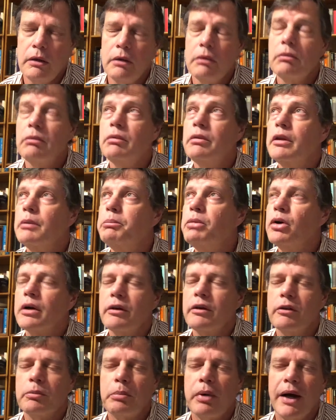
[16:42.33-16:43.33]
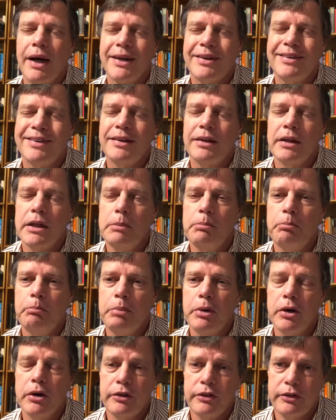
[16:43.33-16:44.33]
the book is practically
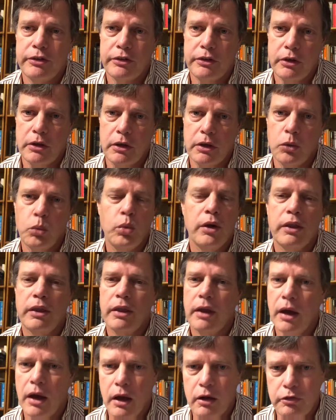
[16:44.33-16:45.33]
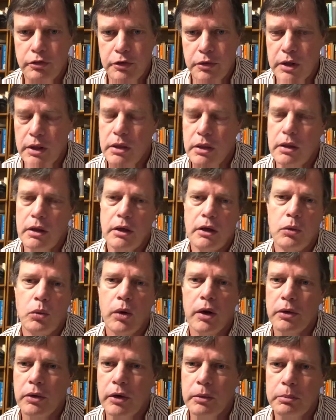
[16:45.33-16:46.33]
bursting with everything,
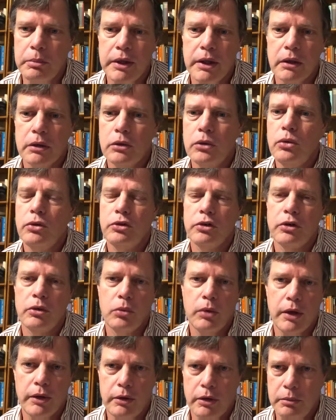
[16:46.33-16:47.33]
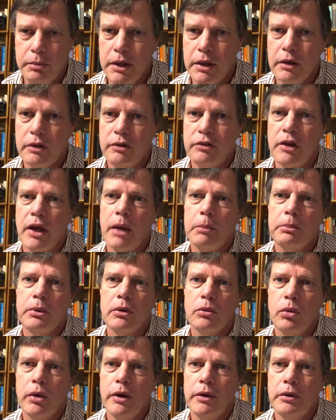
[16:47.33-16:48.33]
whether it be allusion, whether it be
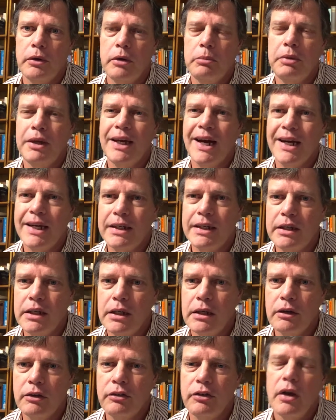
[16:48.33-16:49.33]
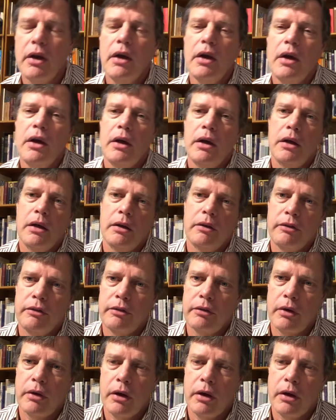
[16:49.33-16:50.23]
example, whether it be ideas. It's